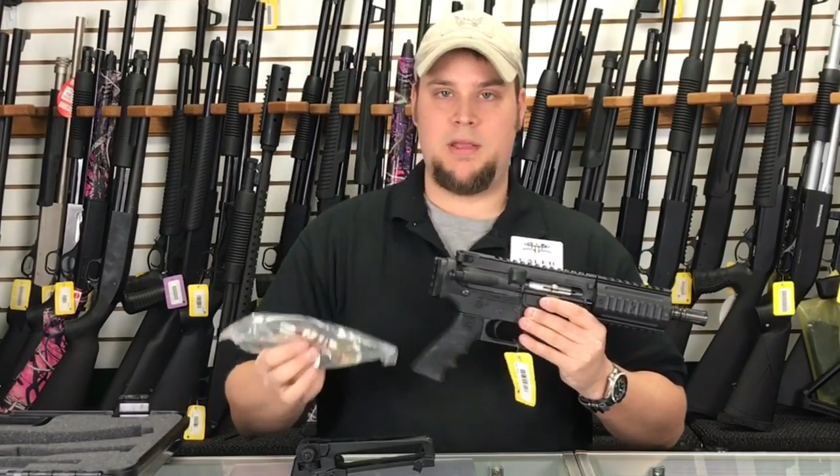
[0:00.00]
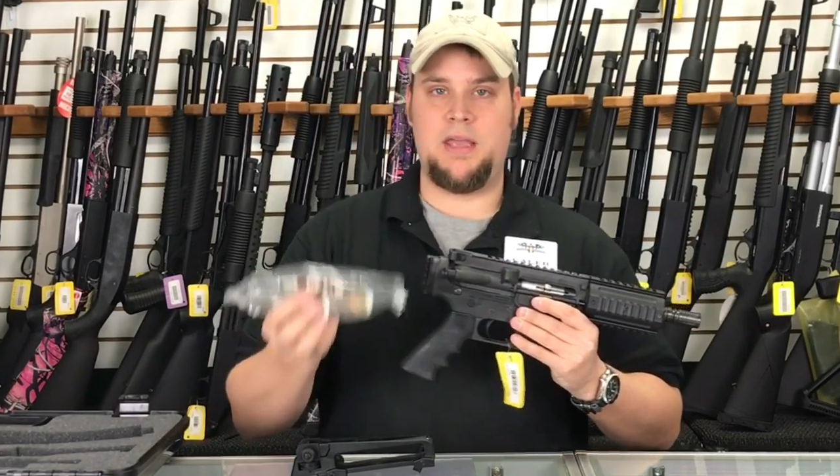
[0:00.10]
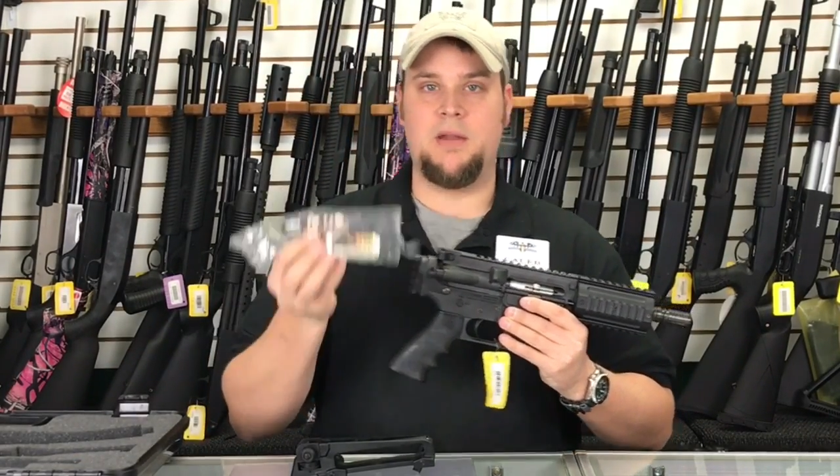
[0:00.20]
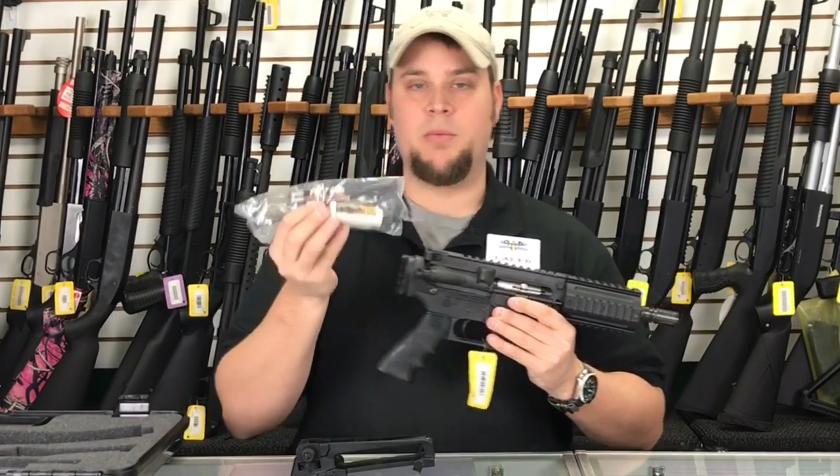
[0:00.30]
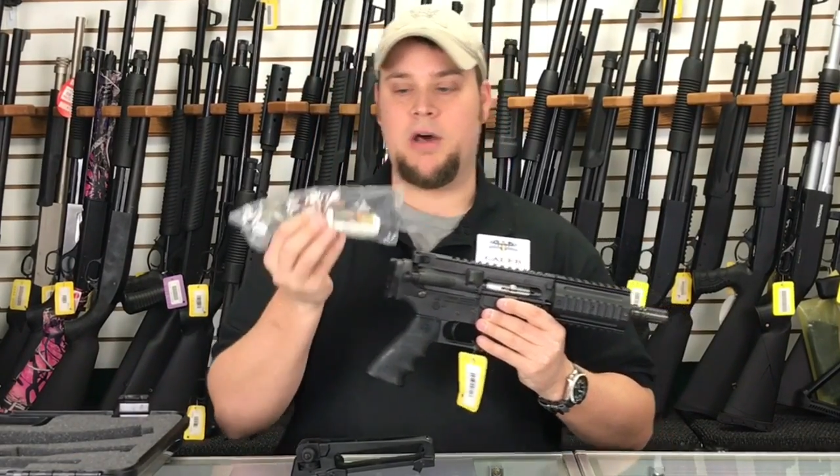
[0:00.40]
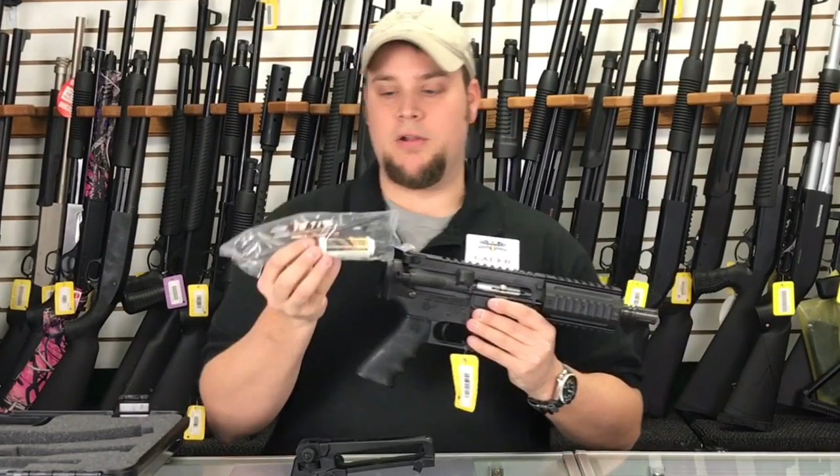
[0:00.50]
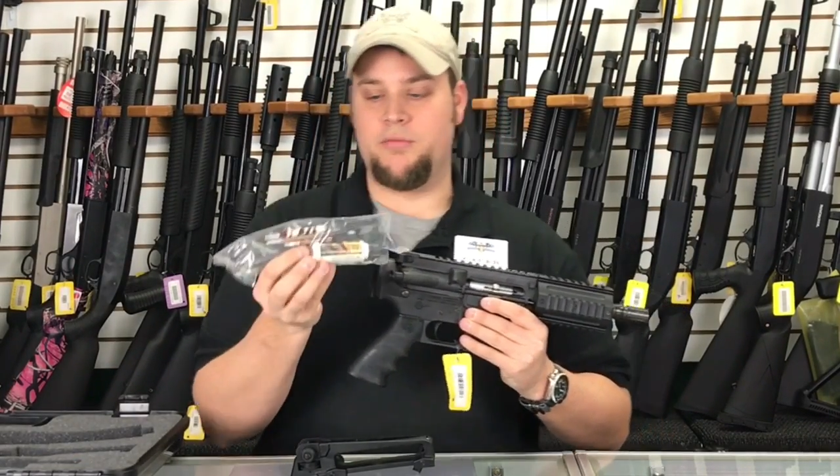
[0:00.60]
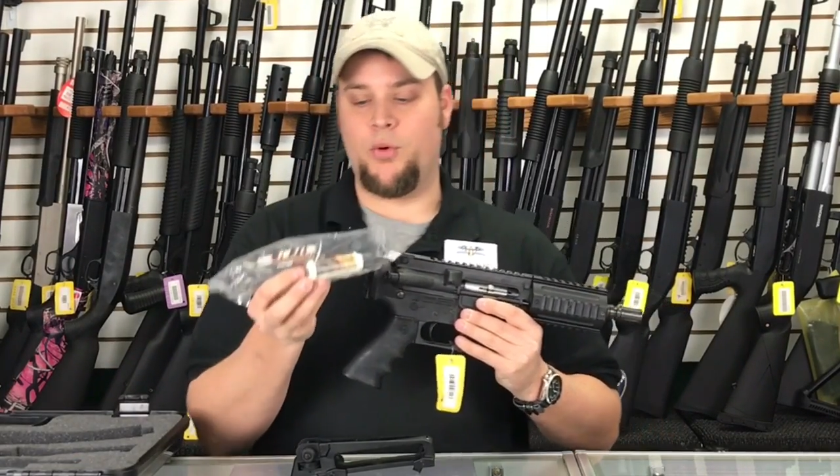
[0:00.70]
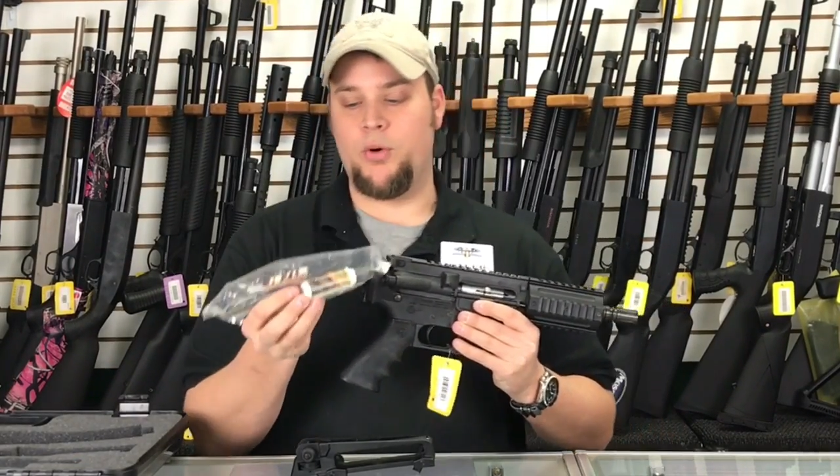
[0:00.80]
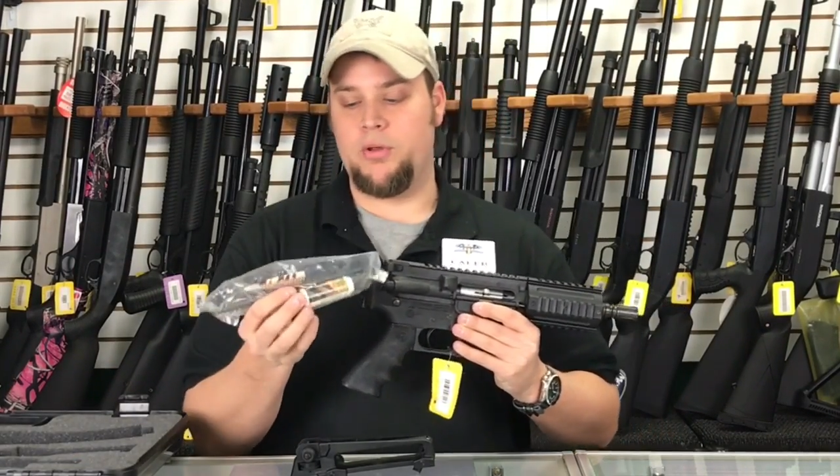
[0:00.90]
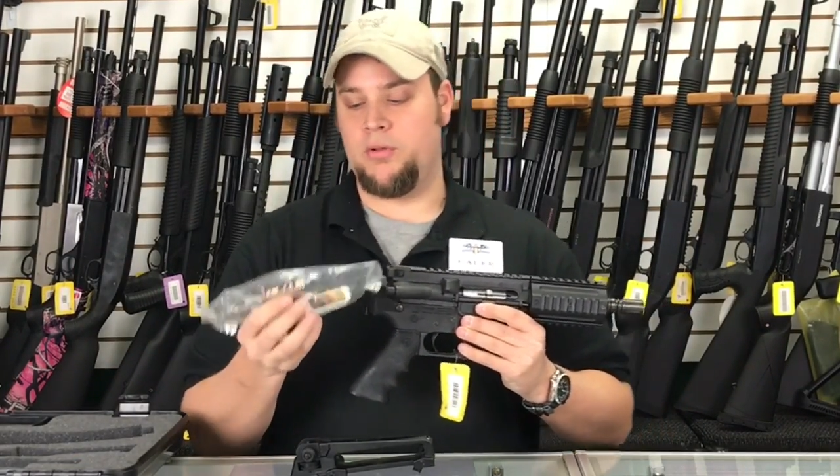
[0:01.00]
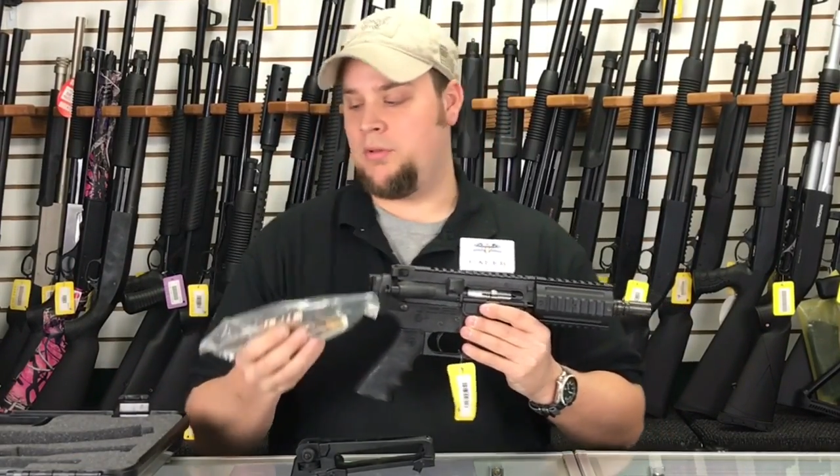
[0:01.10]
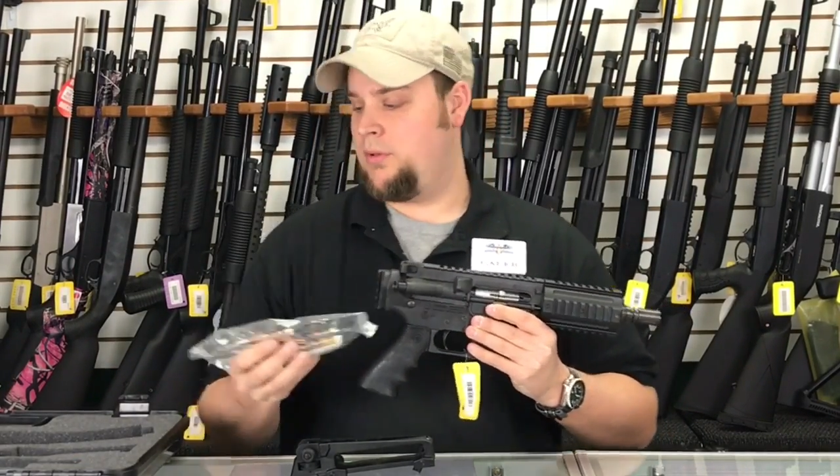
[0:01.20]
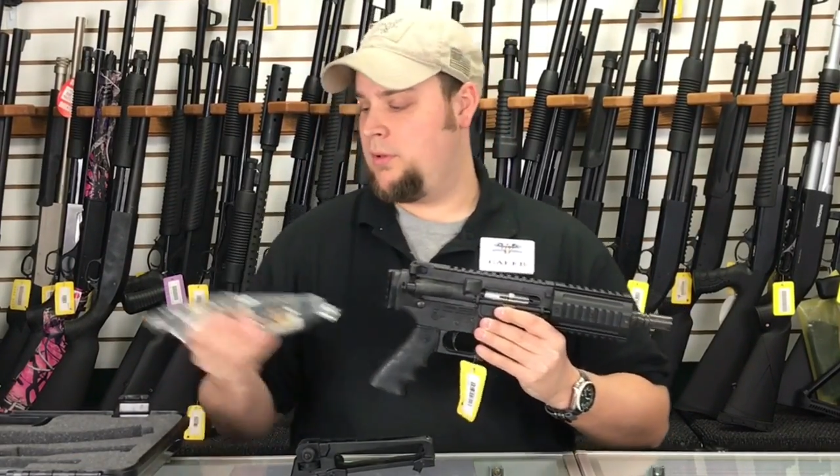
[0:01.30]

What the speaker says: and a bottle of oil.